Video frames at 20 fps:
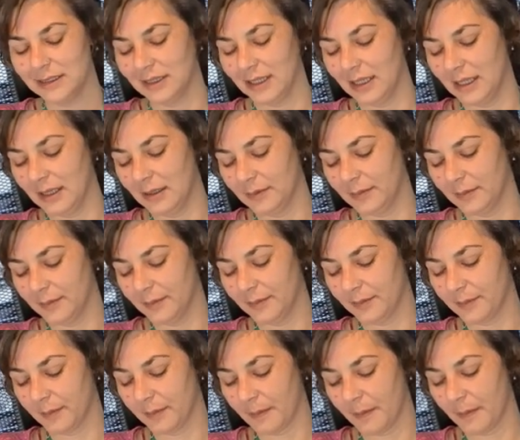Yeah.
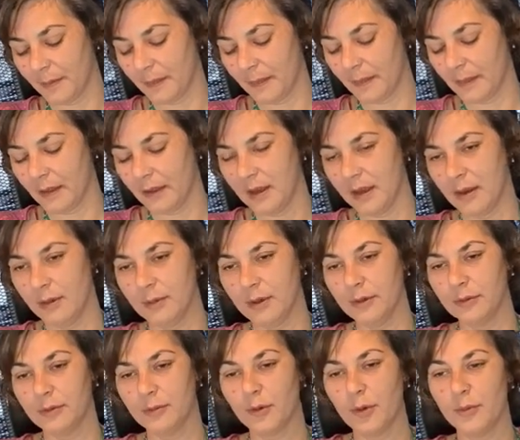Yeah,
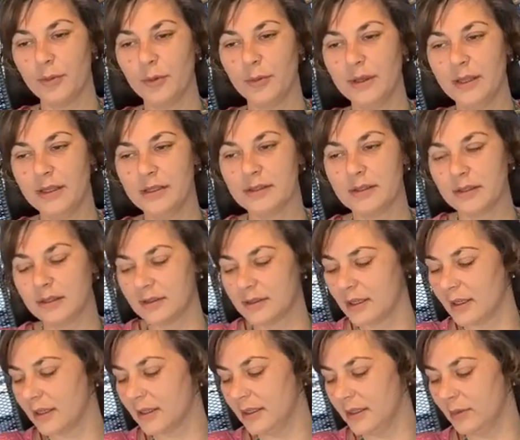well, the problem is,
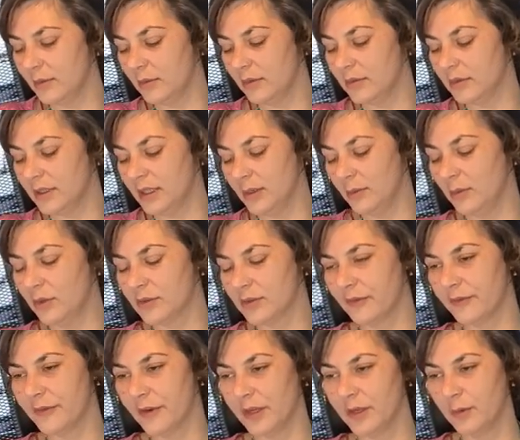cyclizine
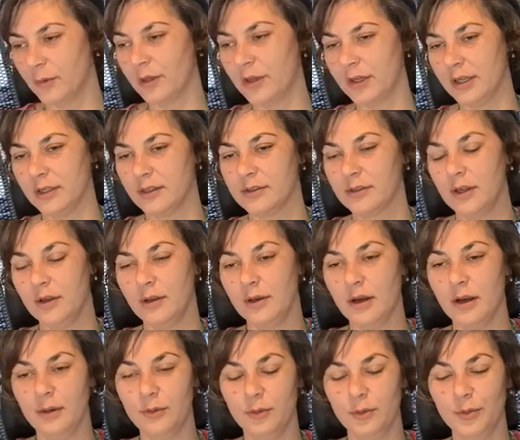wasn't fucking working, so
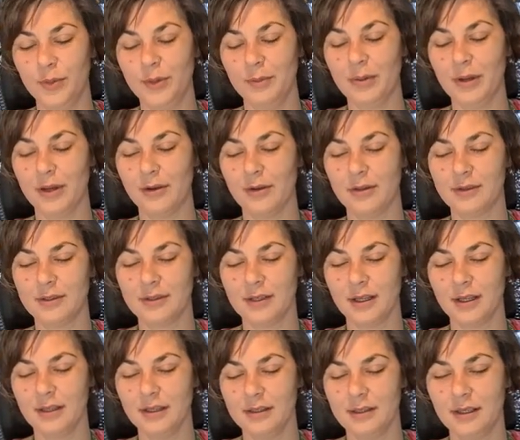I will be back on
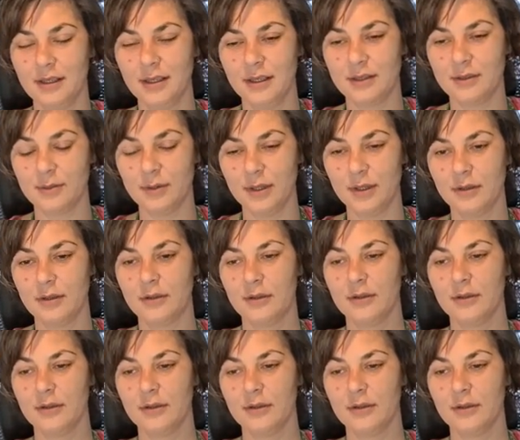cyclizine next week.